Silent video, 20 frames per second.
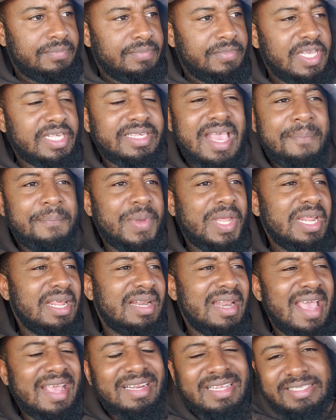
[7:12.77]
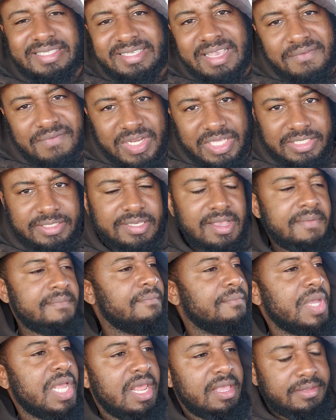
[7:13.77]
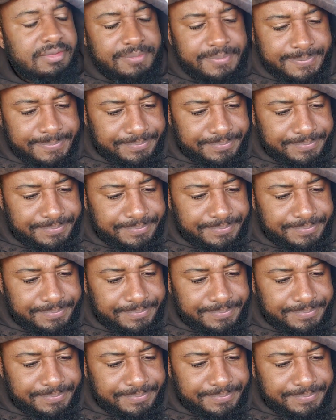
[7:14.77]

This happened in like the 70 something minute.